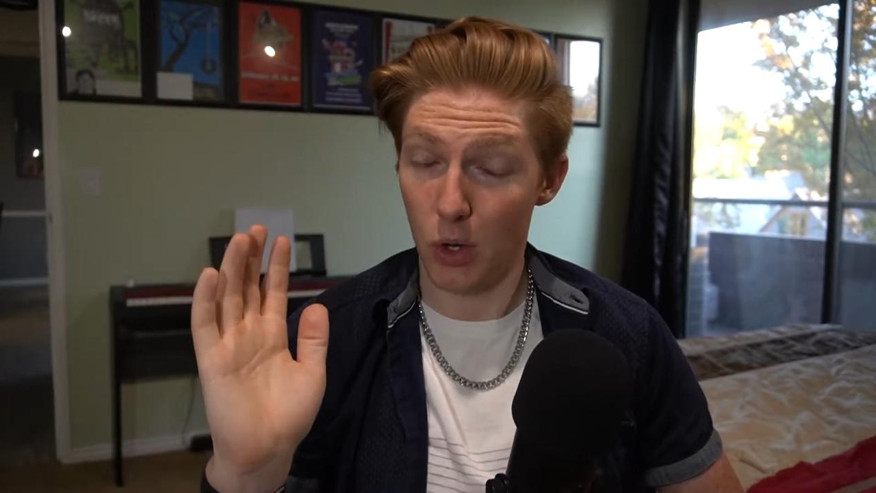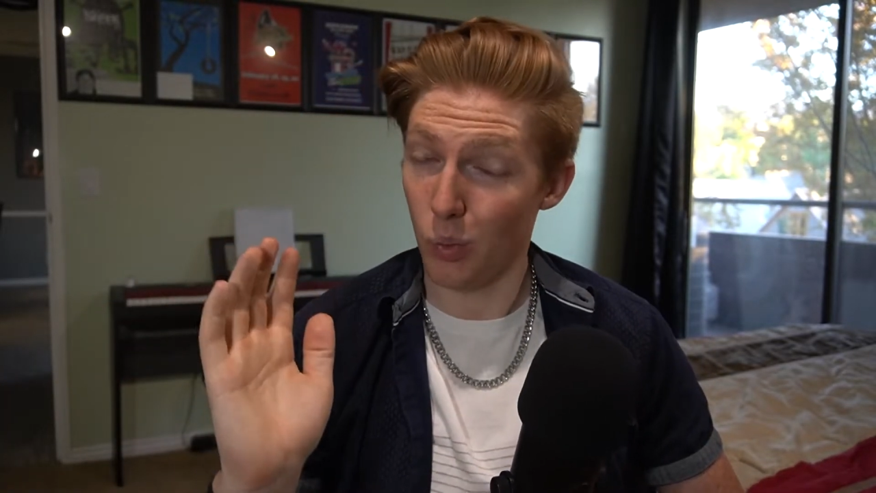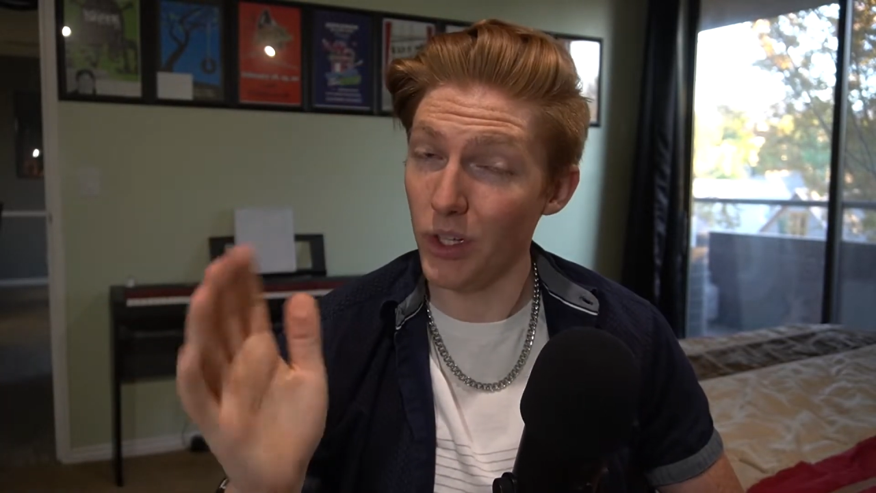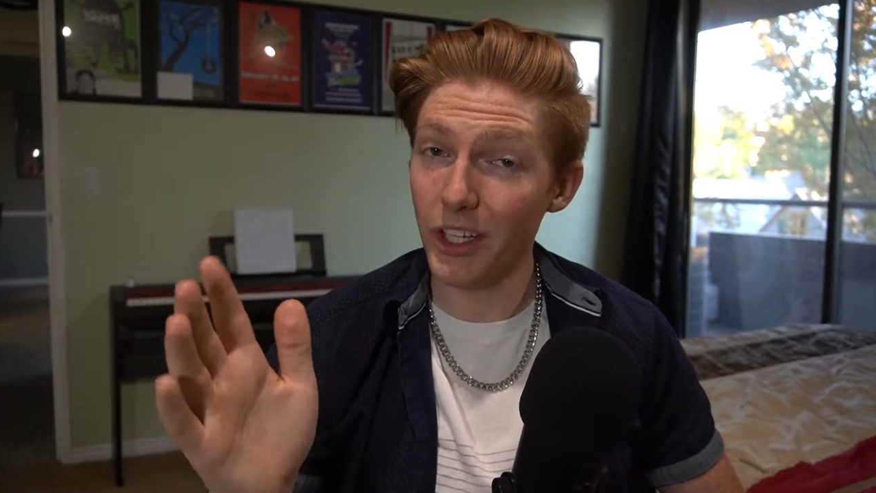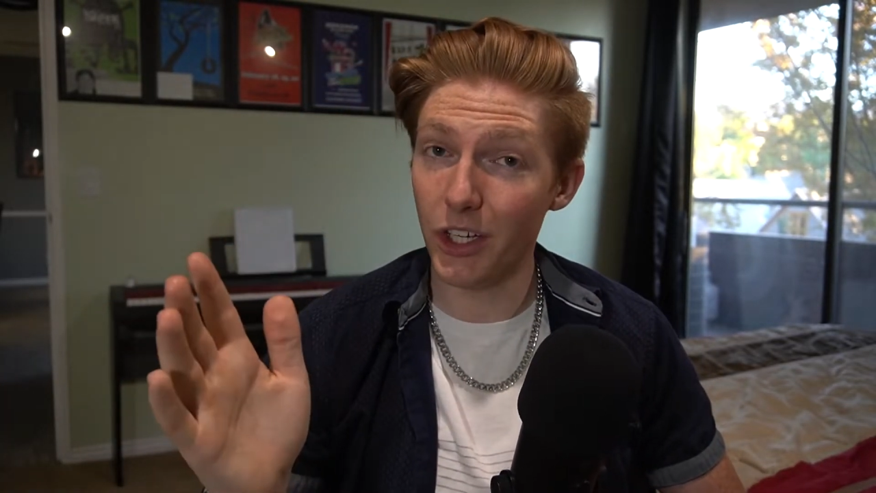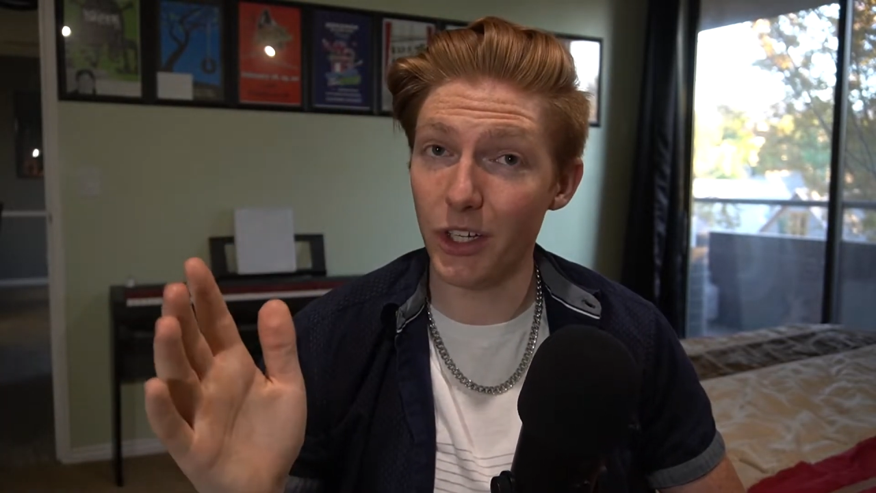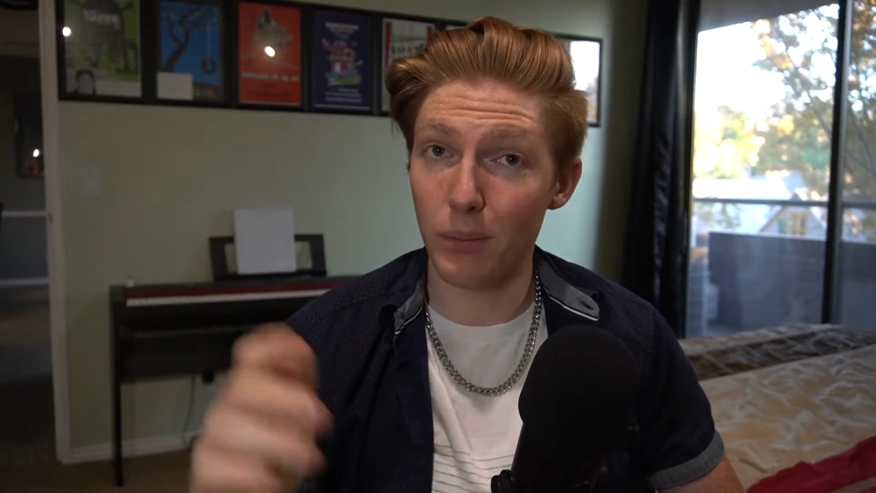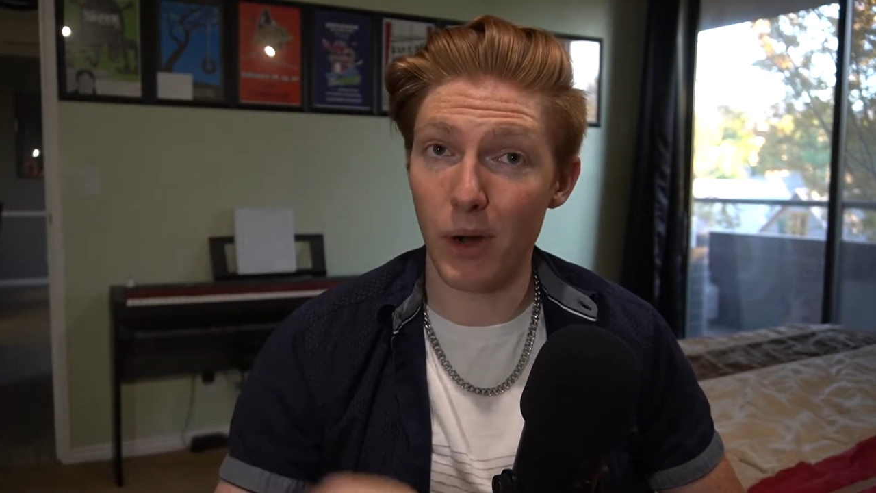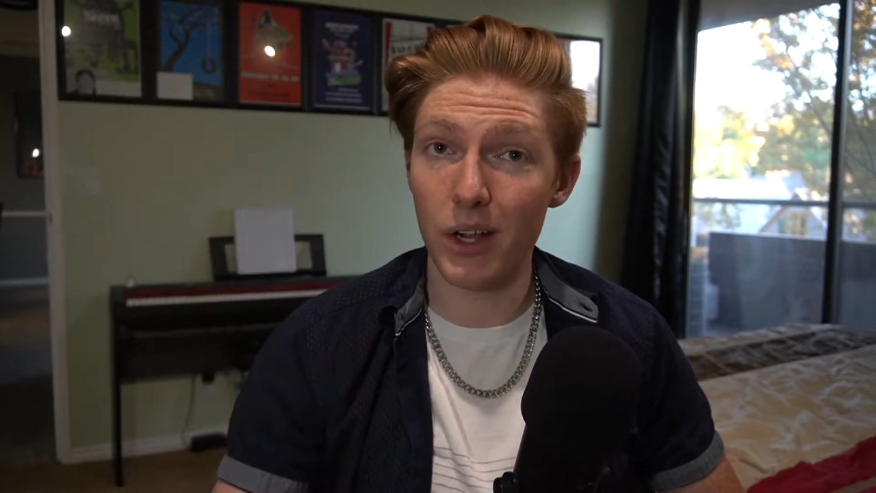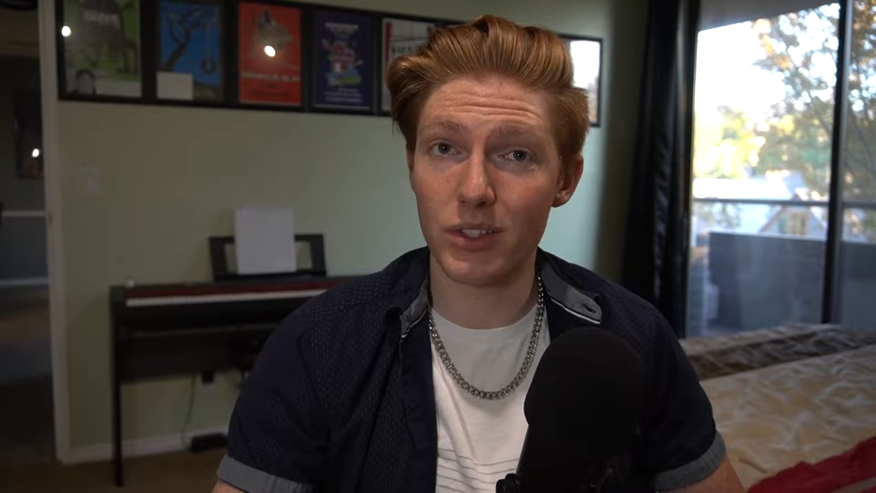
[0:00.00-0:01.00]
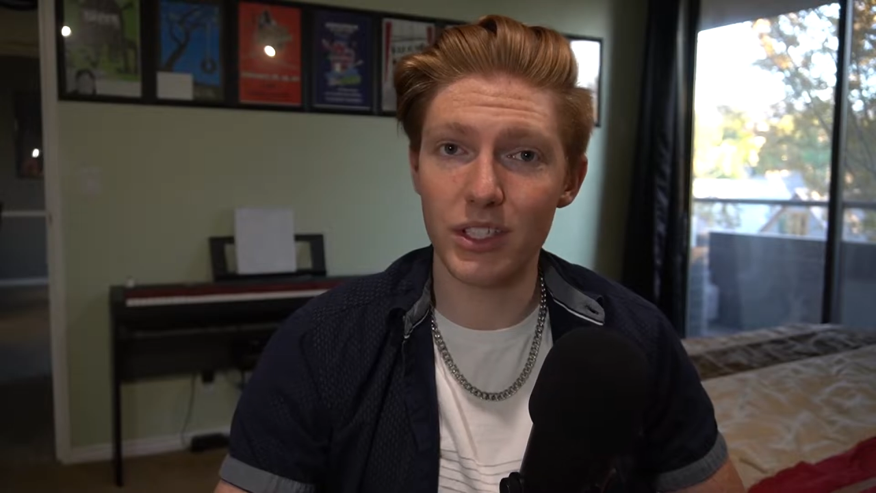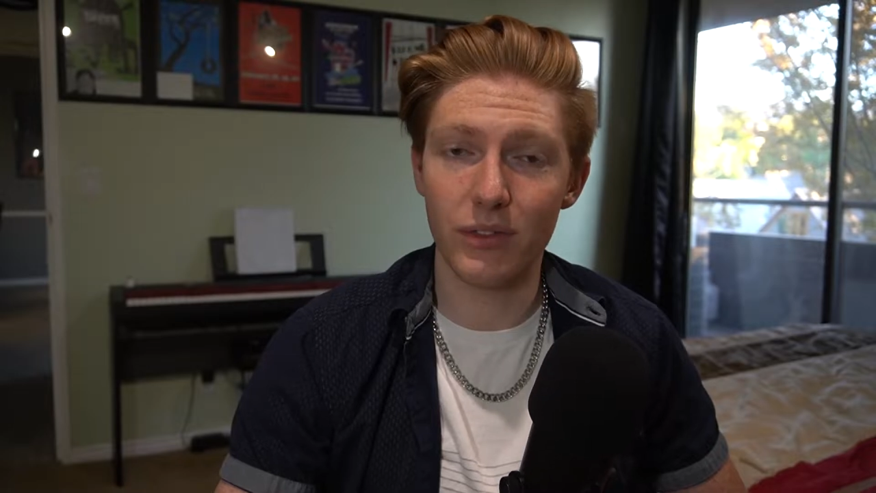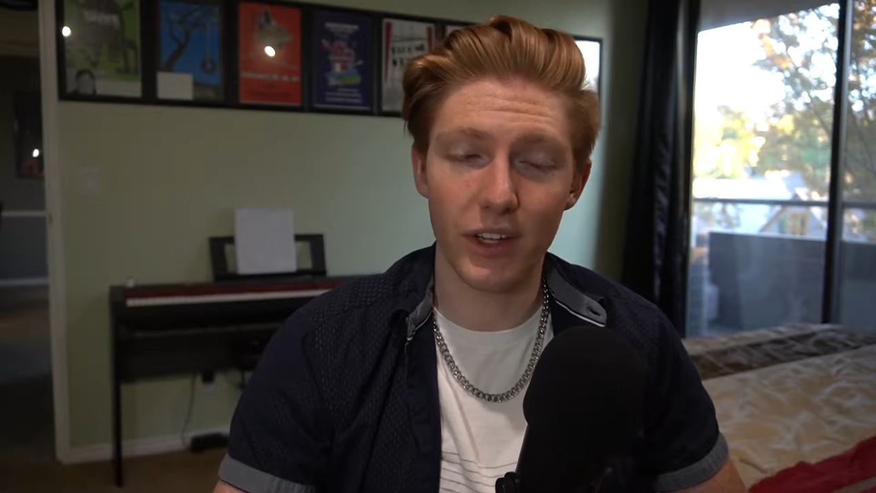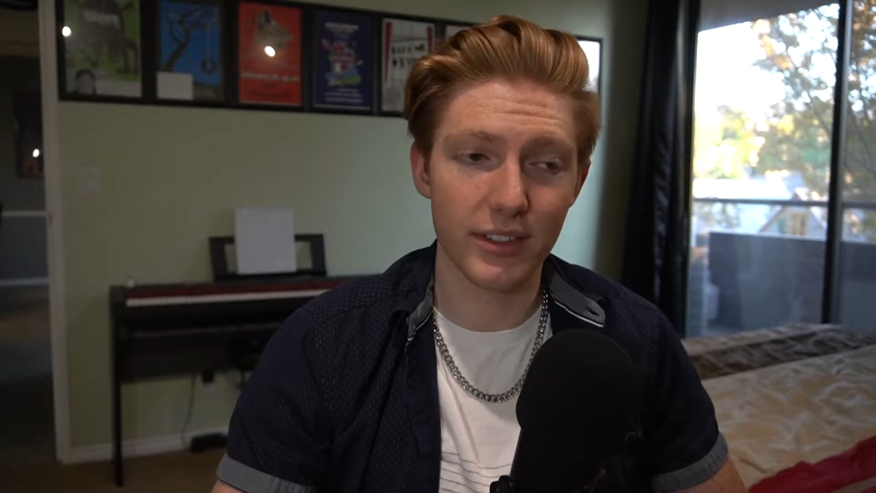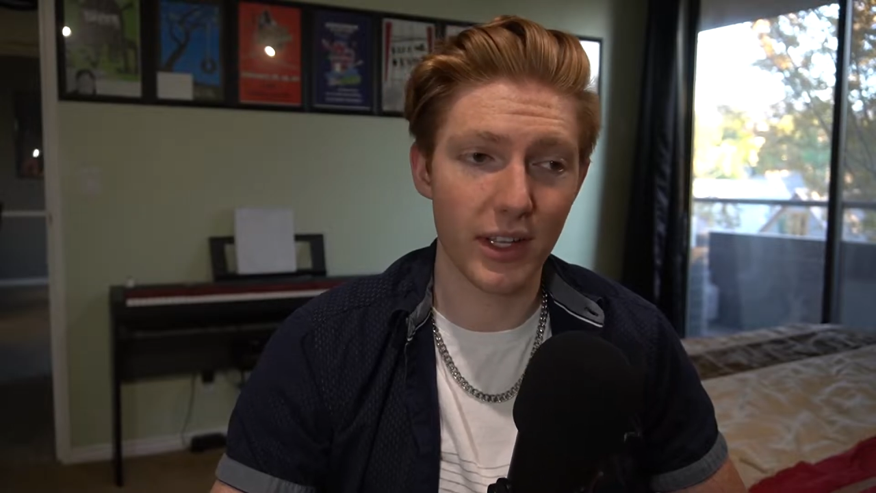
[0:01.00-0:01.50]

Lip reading: really good Browns defense.